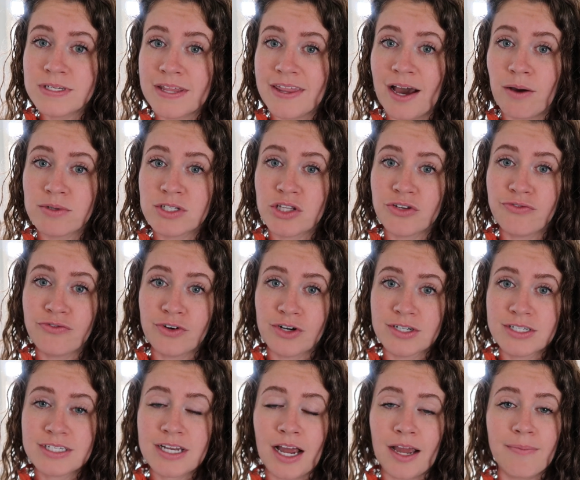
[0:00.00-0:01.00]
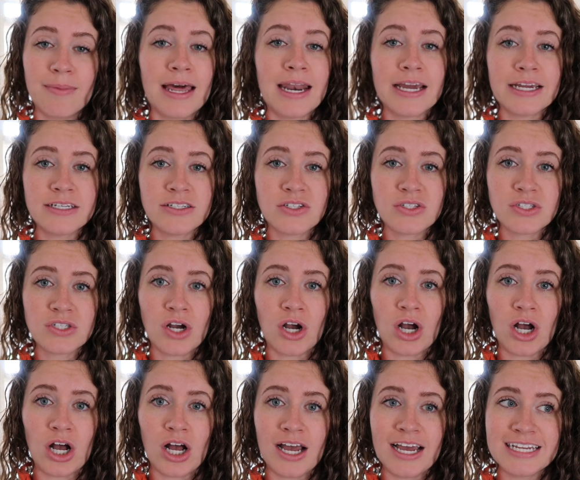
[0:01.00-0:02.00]
And that was the first time that I
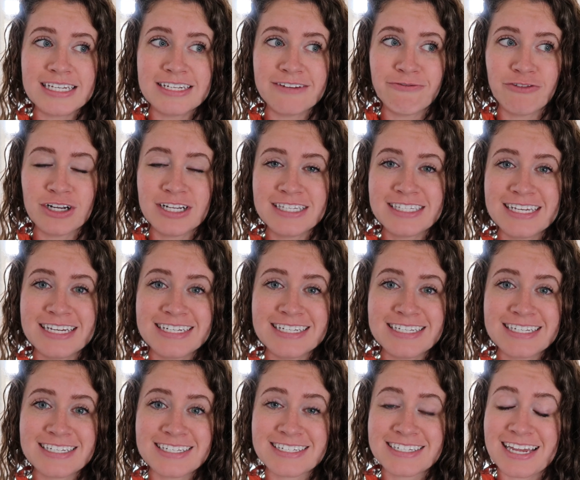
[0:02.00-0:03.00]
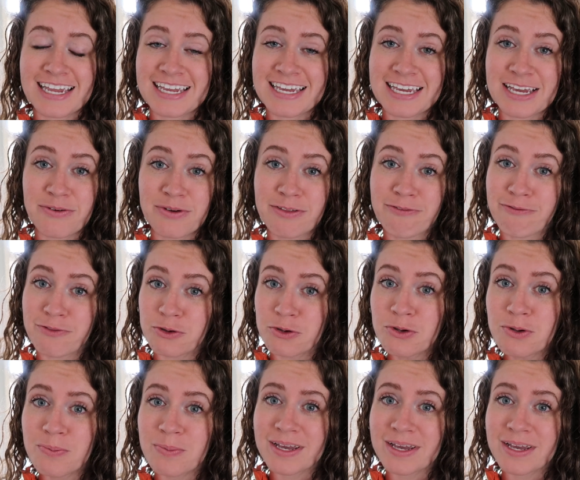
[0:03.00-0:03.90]
saw a difference in taking it with food,